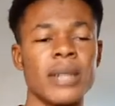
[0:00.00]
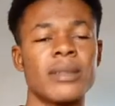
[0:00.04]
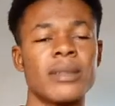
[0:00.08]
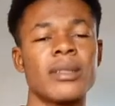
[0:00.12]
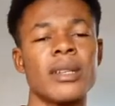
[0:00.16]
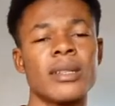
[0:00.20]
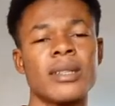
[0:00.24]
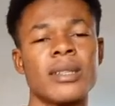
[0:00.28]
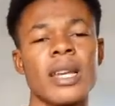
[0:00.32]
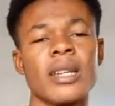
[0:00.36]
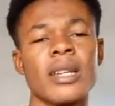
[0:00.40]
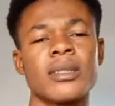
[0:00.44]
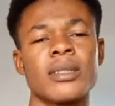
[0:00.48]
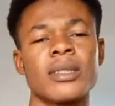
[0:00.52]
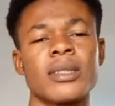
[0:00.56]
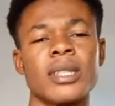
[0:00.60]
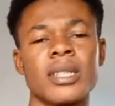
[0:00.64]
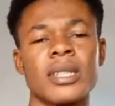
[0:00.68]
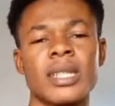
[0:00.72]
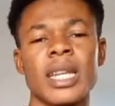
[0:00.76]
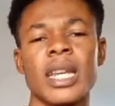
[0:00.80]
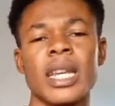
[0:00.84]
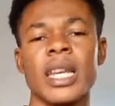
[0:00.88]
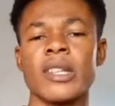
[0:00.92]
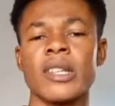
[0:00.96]
Manchester
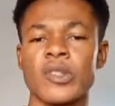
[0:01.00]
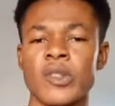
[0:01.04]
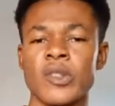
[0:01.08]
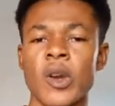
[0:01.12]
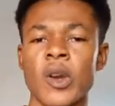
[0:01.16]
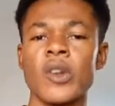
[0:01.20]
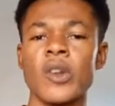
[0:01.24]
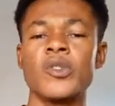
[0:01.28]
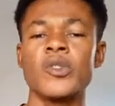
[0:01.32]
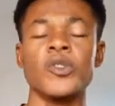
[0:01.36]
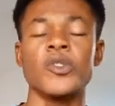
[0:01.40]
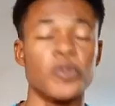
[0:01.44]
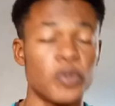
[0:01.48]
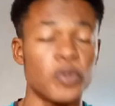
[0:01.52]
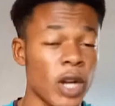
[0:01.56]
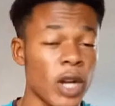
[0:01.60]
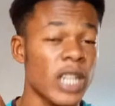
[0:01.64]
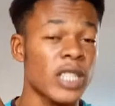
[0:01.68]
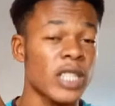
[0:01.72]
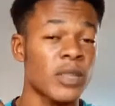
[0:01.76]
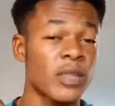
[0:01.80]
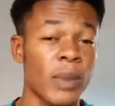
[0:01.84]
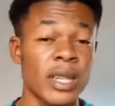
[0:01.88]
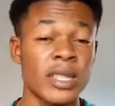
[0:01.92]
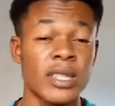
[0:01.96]
City is going
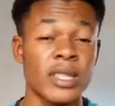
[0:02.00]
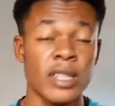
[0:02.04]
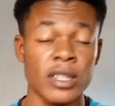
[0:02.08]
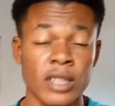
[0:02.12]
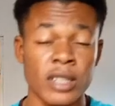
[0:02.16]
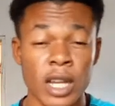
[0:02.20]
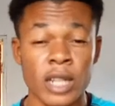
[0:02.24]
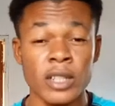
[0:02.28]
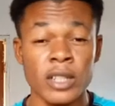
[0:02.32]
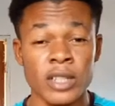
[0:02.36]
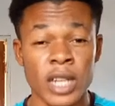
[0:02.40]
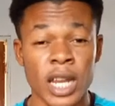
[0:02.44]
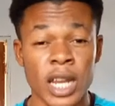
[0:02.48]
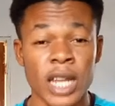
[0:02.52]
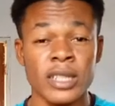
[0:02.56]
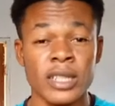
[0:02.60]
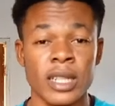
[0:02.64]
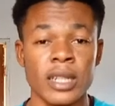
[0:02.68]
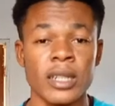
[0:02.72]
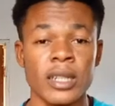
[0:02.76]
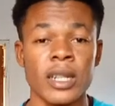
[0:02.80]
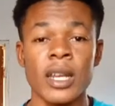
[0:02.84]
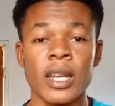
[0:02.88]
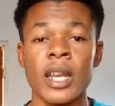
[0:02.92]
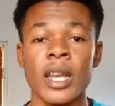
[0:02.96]
to trash Manchester
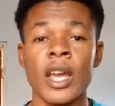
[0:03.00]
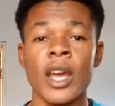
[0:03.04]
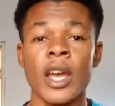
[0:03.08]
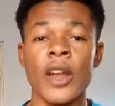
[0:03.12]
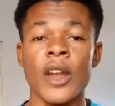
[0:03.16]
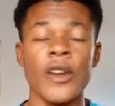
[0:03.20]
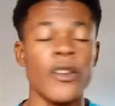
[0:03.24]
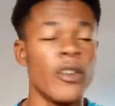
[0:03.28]
United.